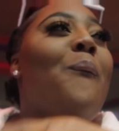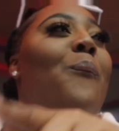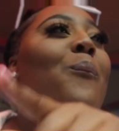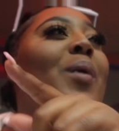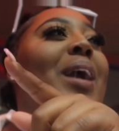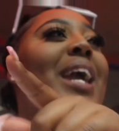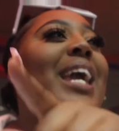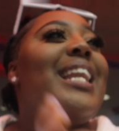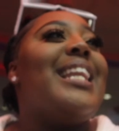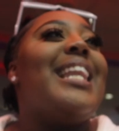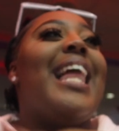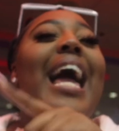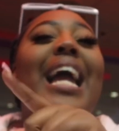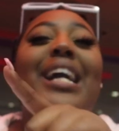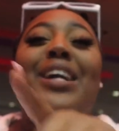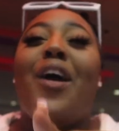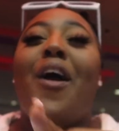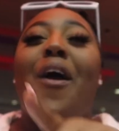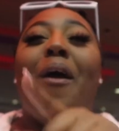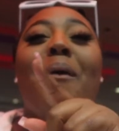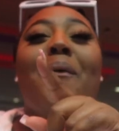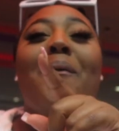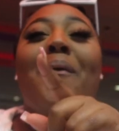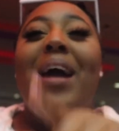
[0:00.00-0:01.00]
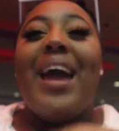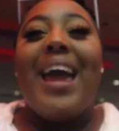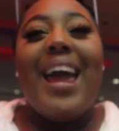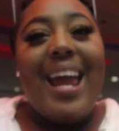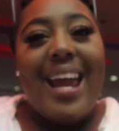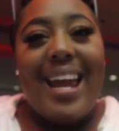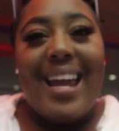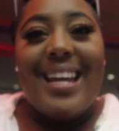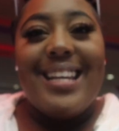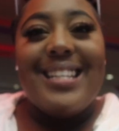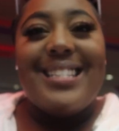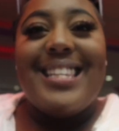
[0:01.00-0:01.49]
We like our
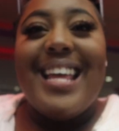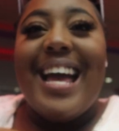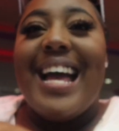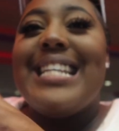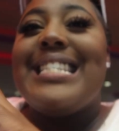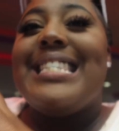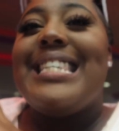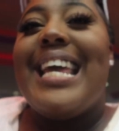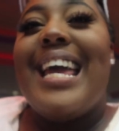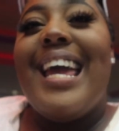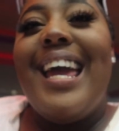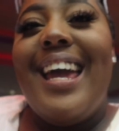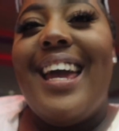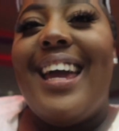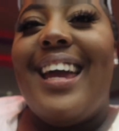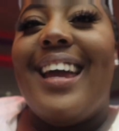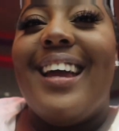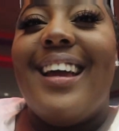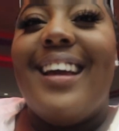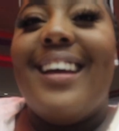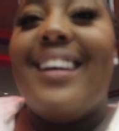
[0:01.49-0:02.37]
ways. That's it.